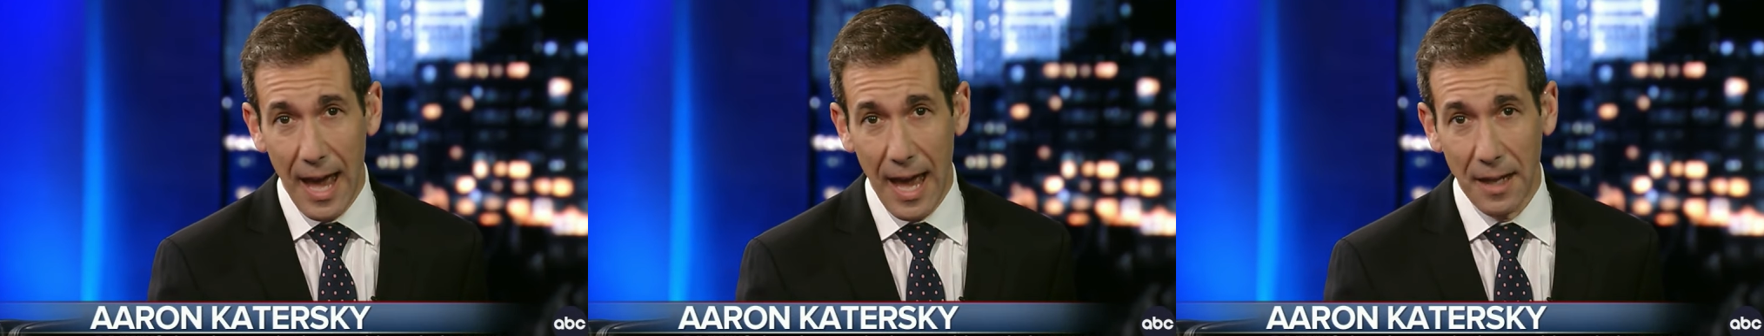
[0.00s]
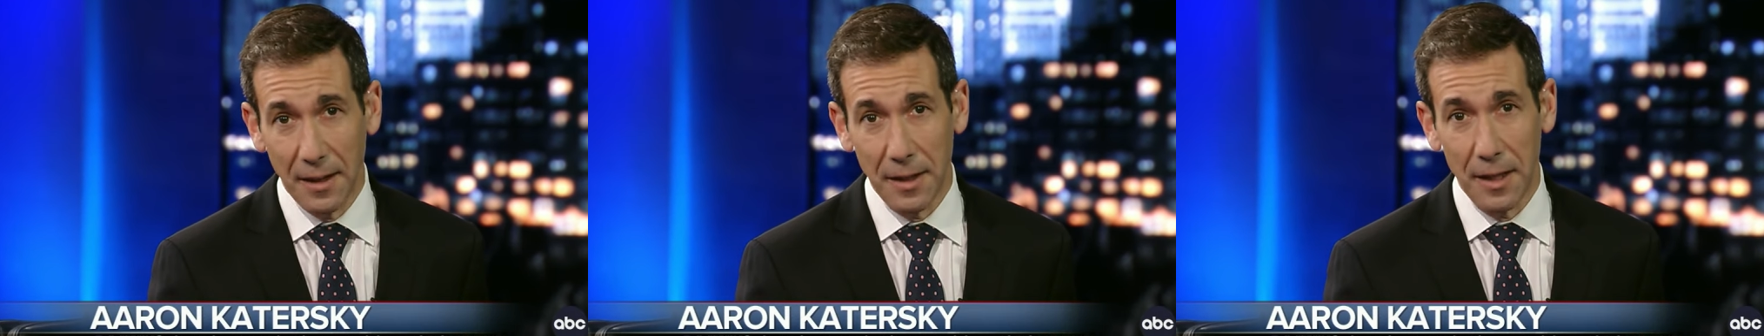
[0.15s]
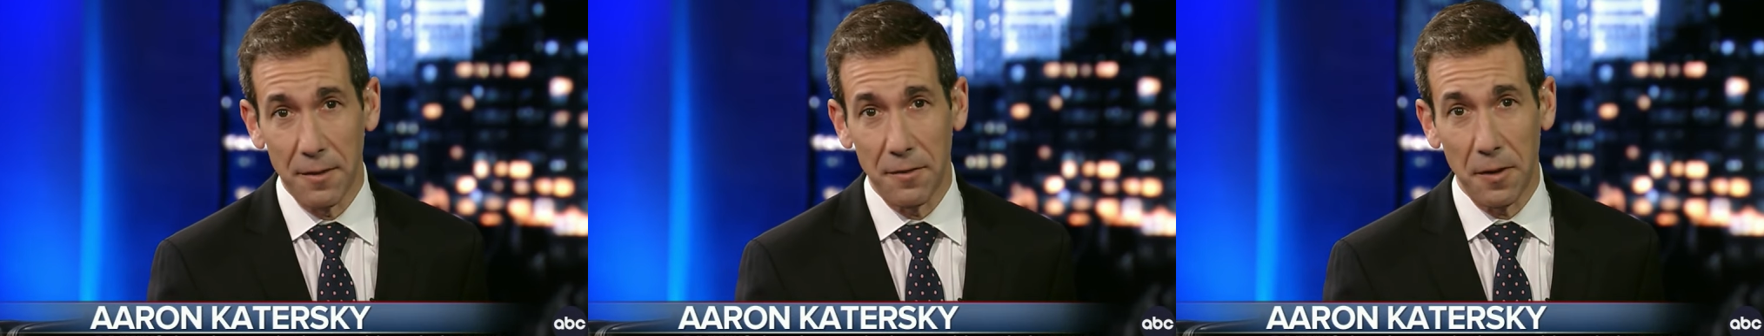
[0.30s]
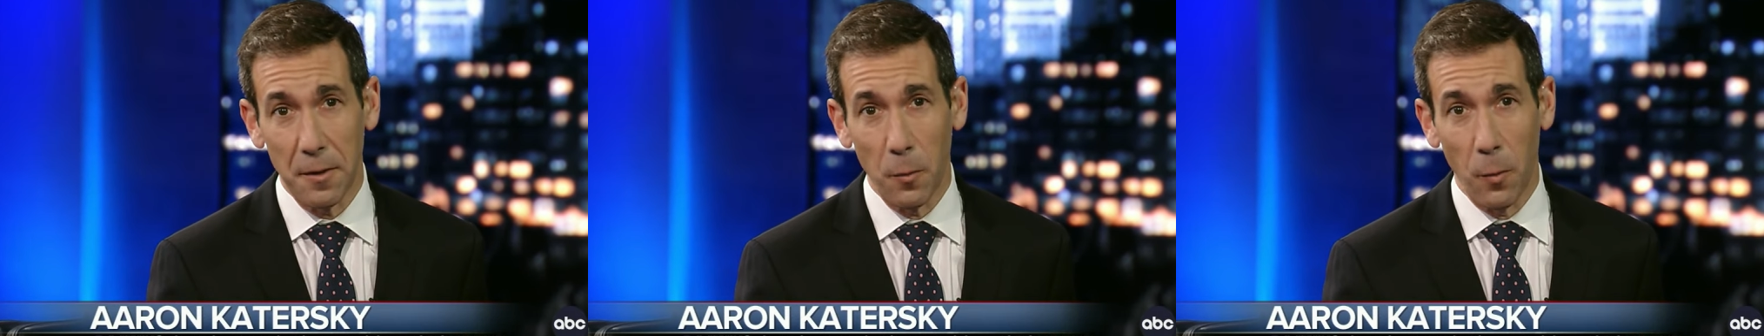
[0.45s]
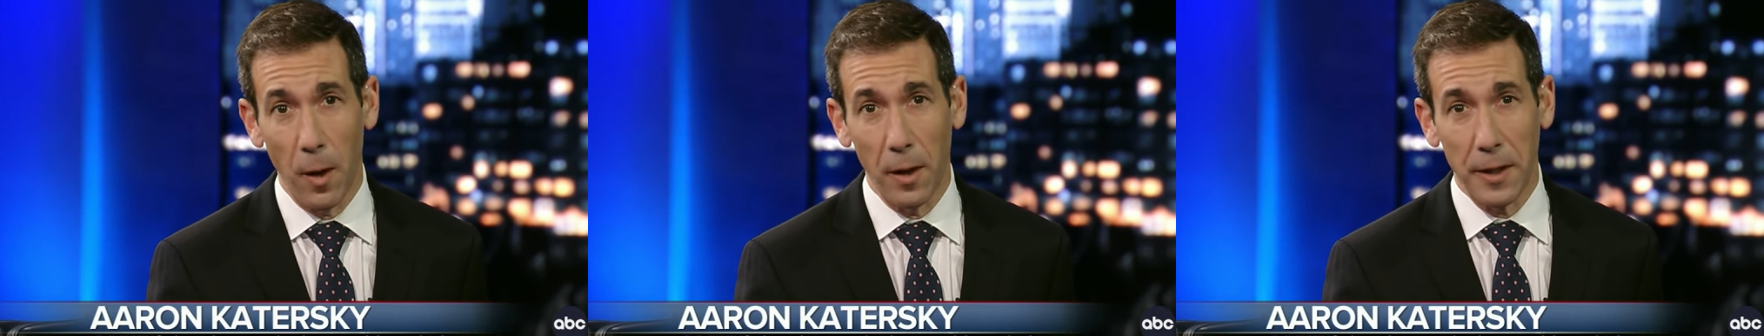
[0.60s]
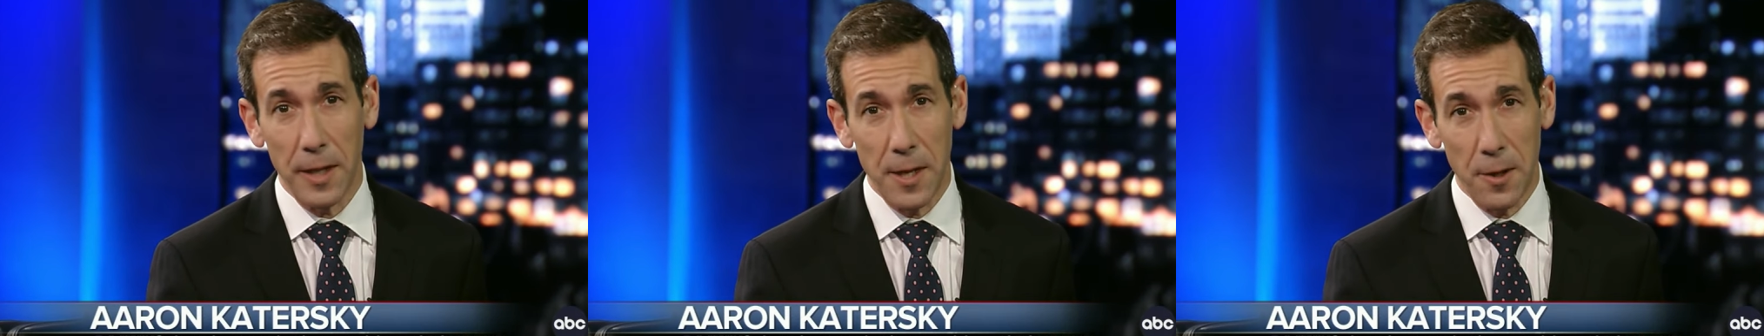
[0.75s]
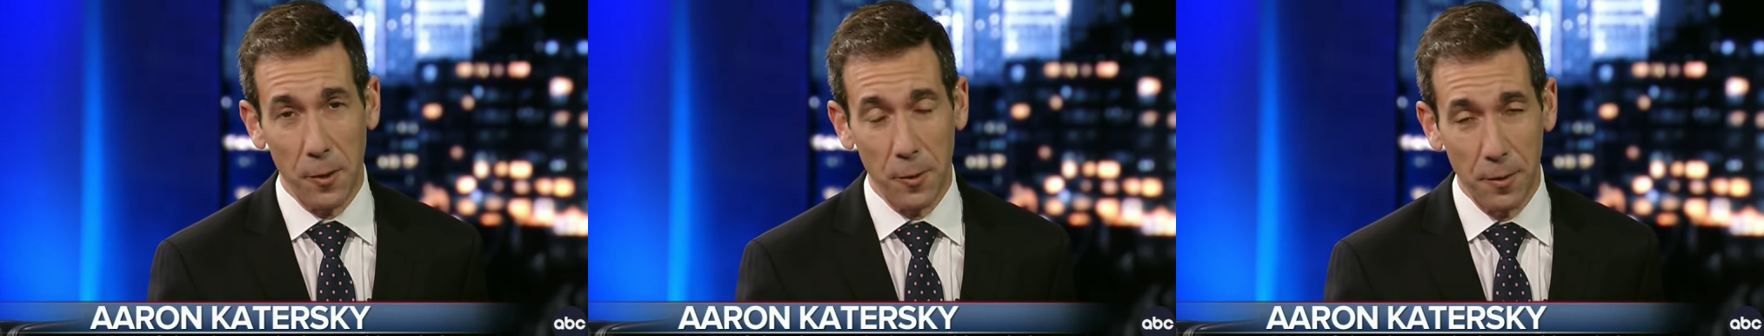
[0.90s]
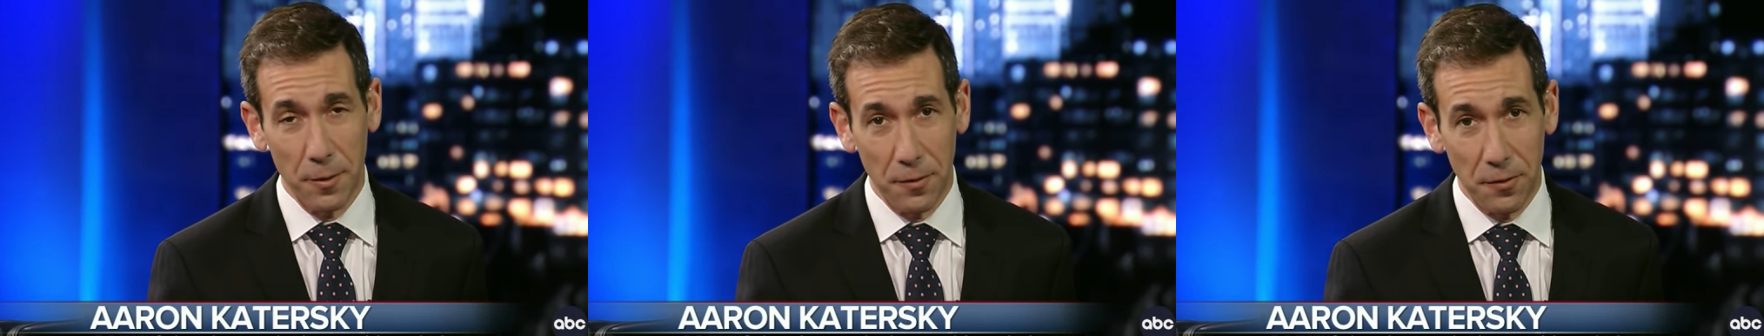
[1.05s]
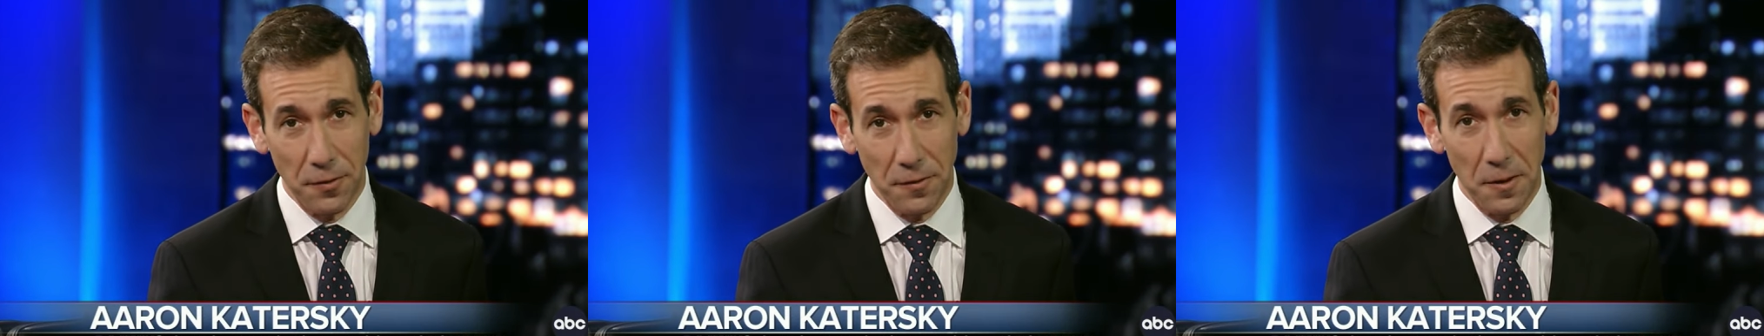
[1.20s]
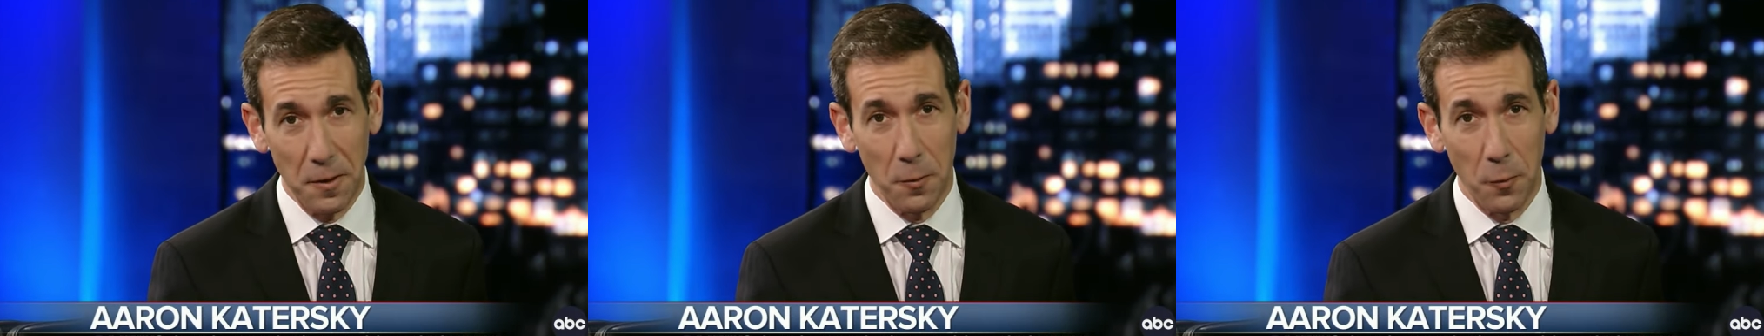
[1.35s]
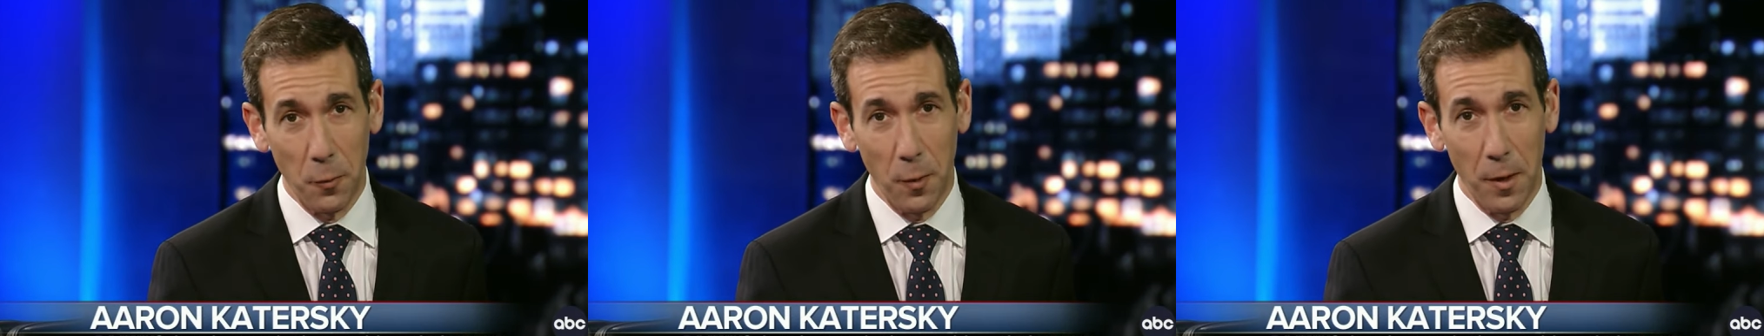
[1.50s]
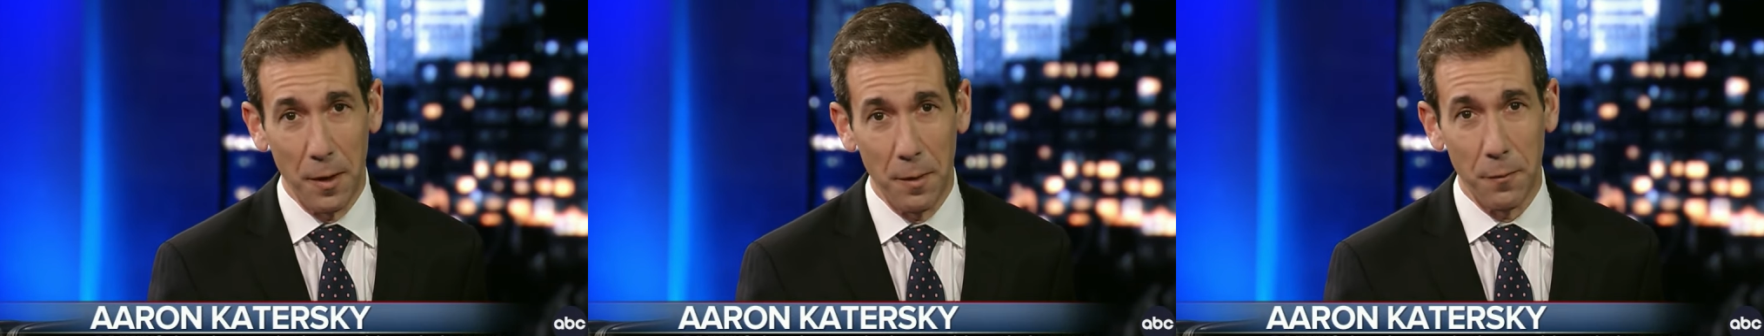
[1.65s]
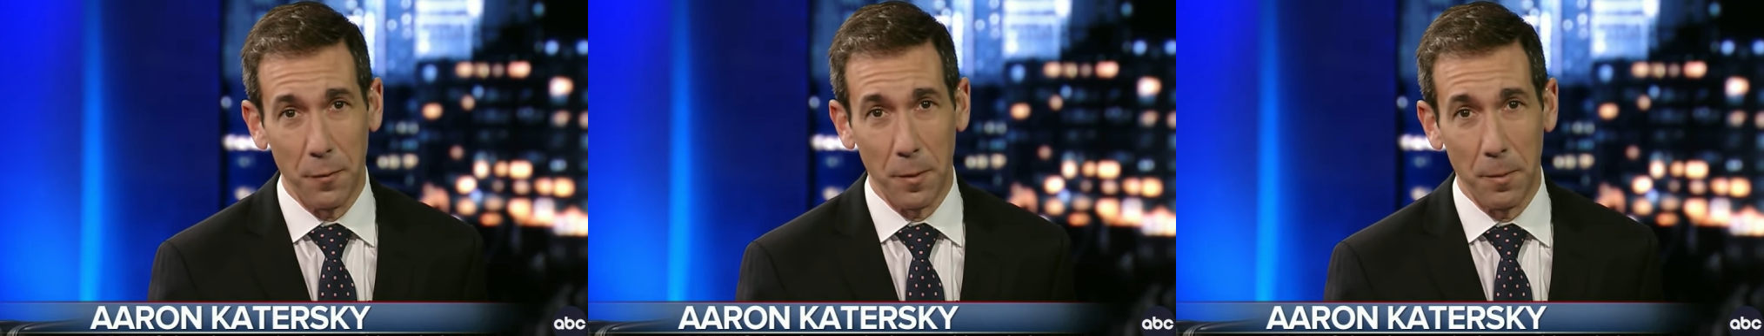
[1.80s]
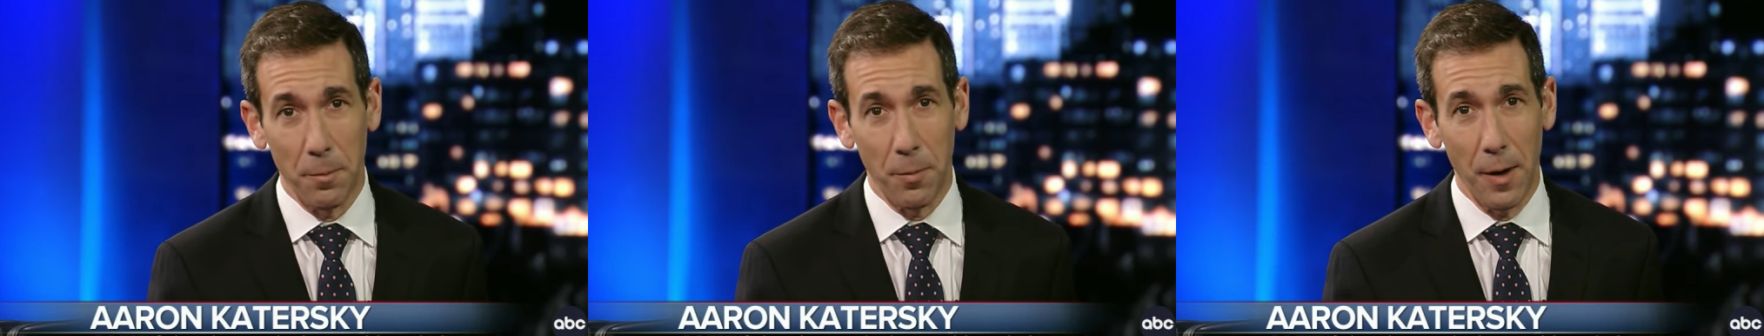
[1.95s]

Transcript: And Linsey, while he could still run for